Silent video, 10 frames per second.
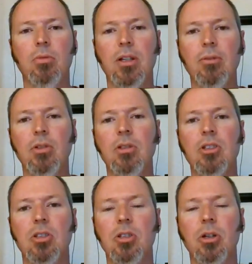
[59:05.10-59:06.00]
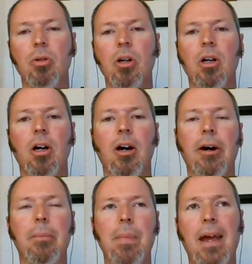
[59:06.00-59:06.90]
whatever you need to do.
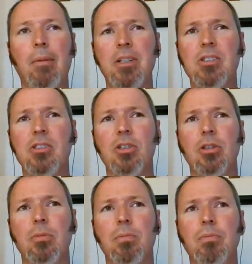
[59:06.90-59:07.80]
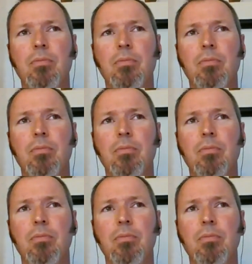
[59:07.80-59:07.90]
Um, how much is your